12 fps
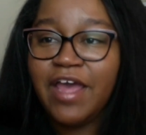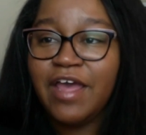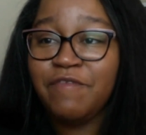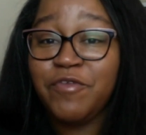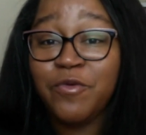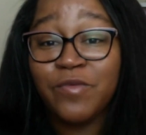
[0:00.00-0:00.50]

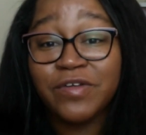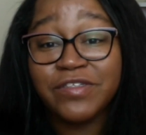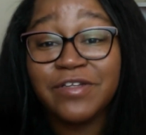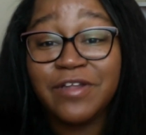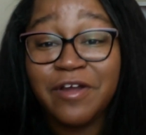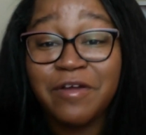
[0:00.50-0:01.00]
If you want
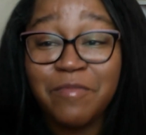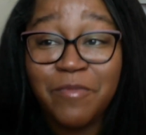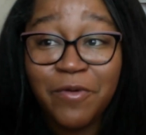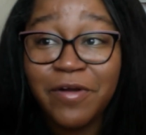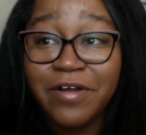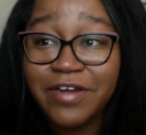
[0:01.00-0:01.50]
to learn
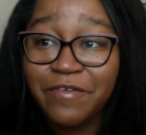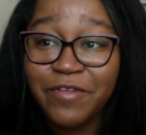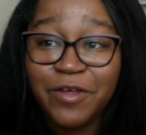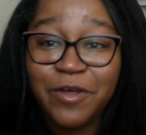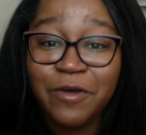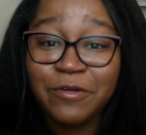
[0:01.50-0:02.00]
more,
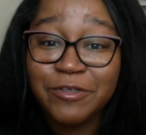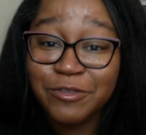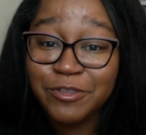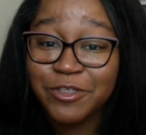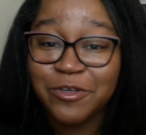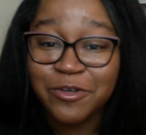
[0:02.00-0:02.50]
definitely go to
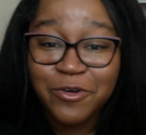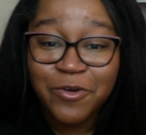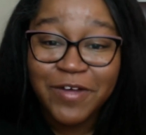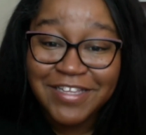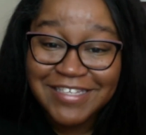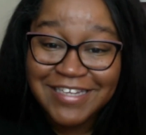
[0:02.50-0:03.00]

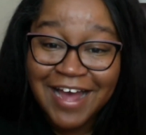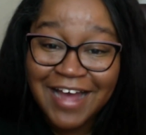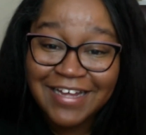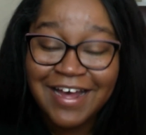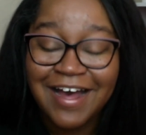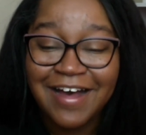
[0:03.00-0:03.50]
sugarcoins.com
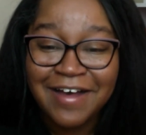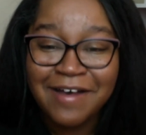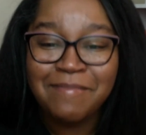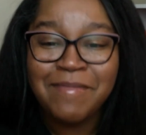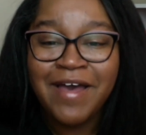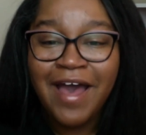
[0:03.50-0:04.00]
businesscoins.com.